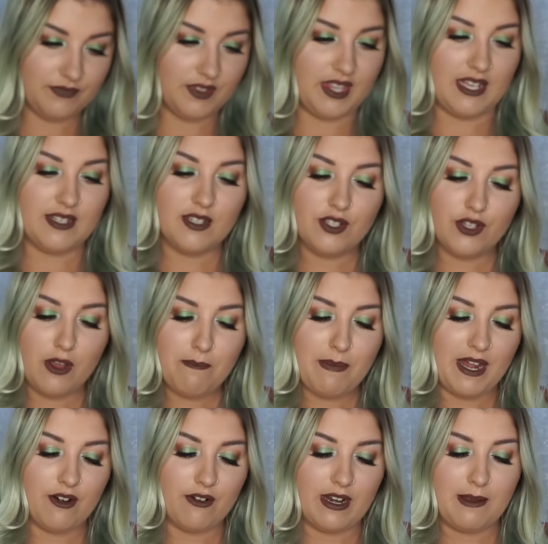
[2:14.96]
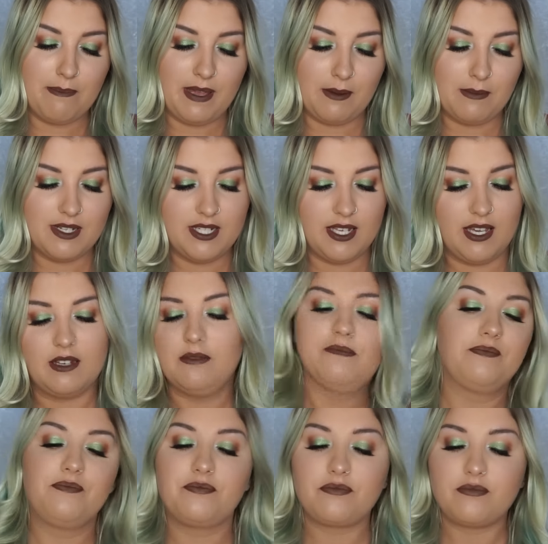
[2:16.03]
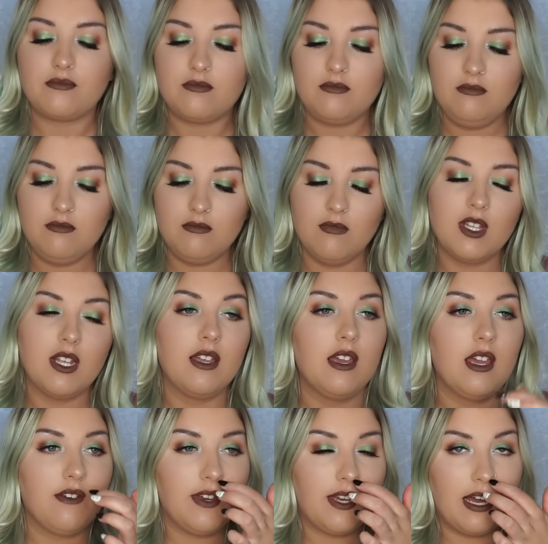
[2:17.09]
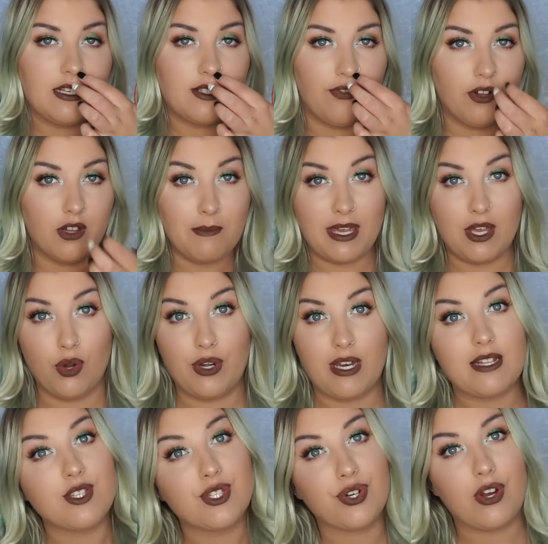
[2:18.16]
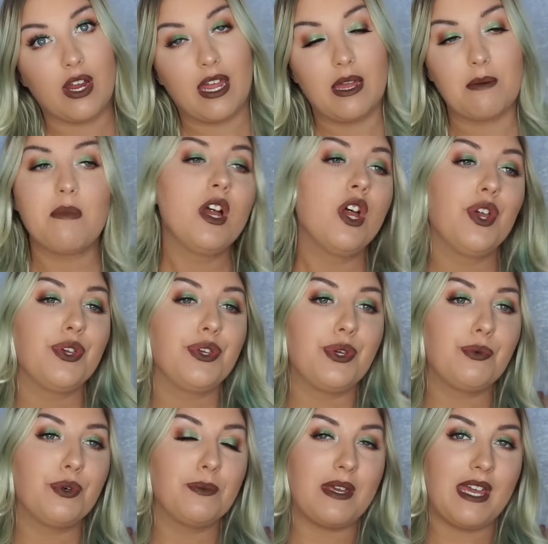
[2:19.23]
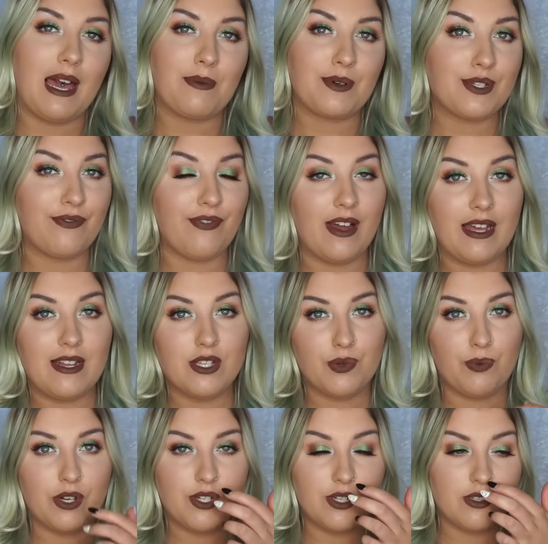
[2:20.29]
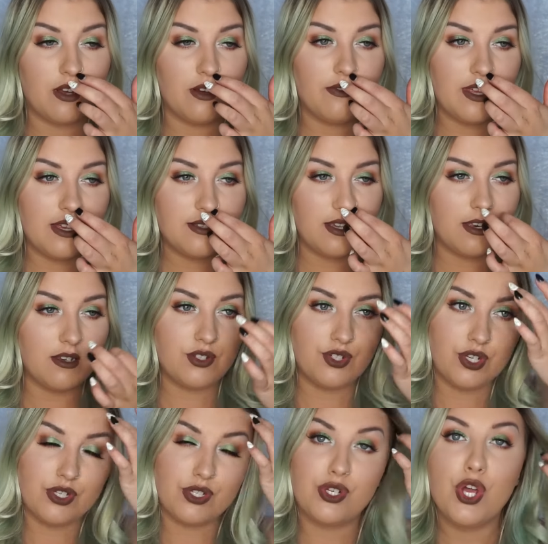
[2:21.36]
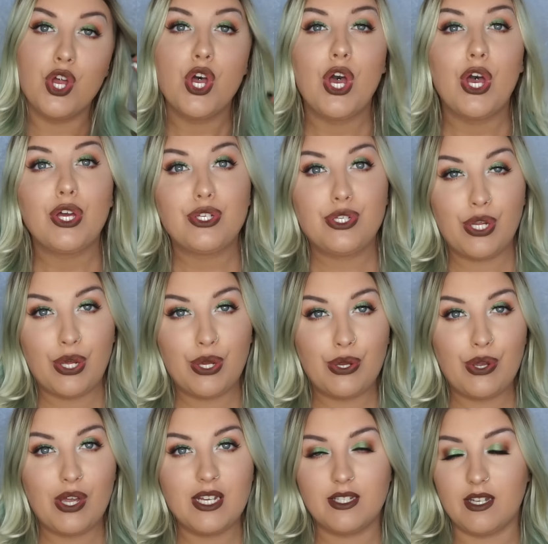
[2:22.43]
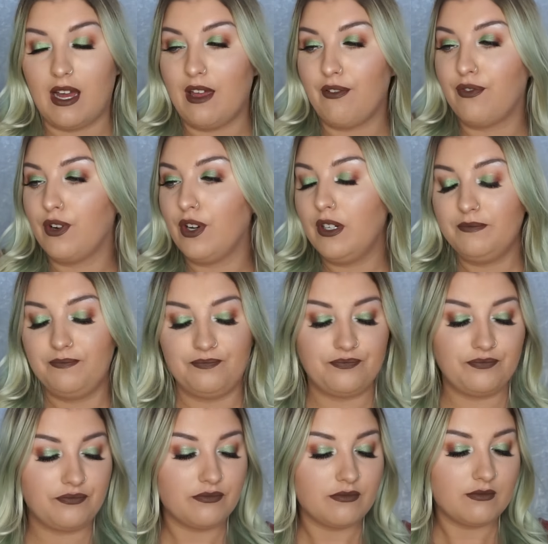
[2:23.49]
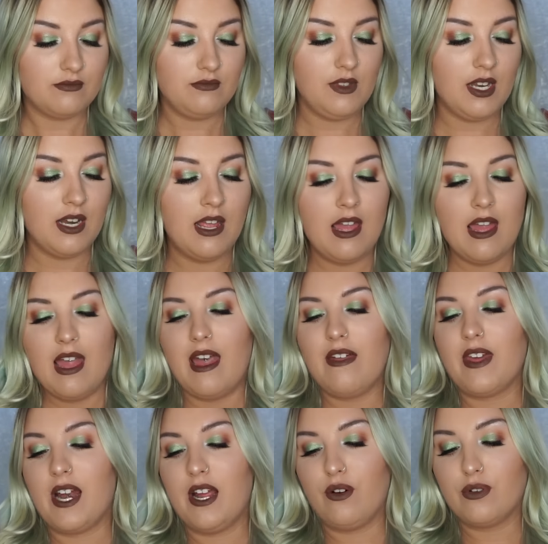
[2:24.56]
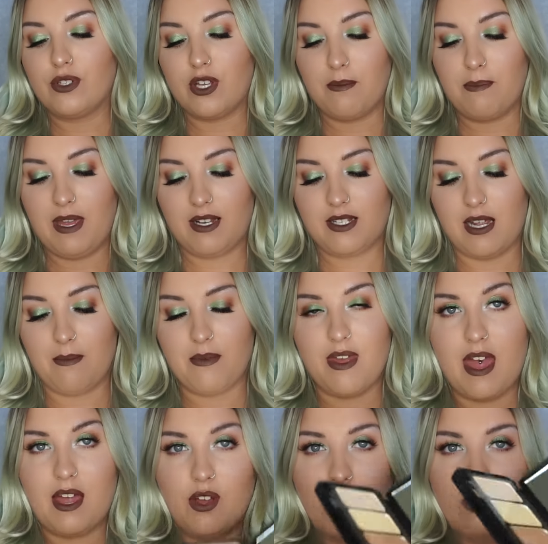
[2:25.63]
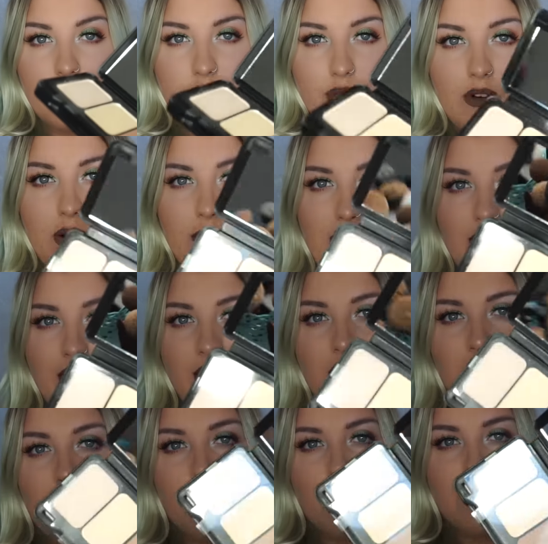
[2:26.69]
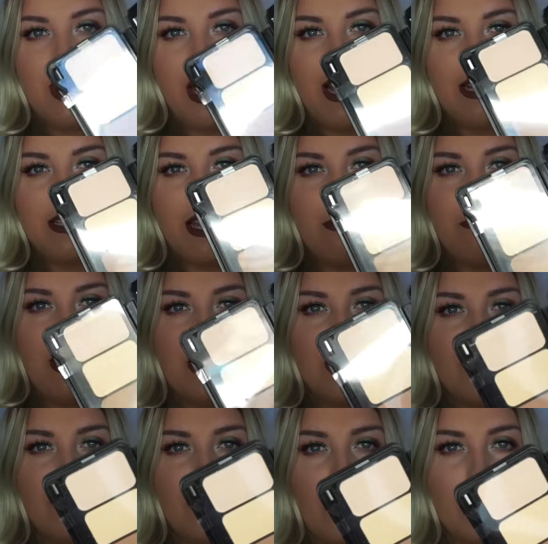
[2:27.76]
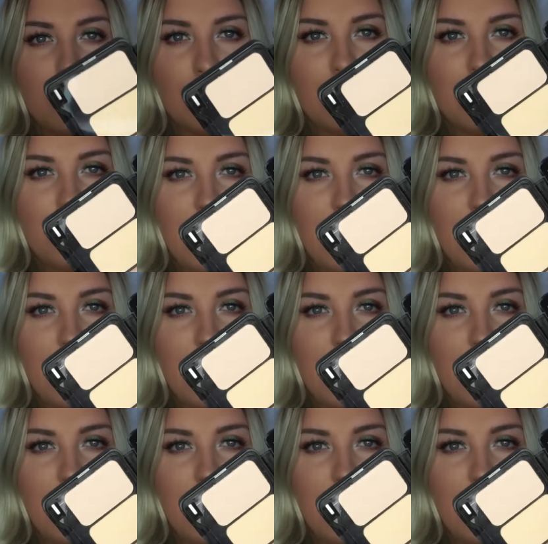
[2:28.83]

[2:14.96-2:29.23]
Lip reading: These are so buttery, pigmented. If you guys follow me on Instagram, you will be able to find swatches of this. It is just to die for. And then I also picked up their contour one, which has a bunch of contour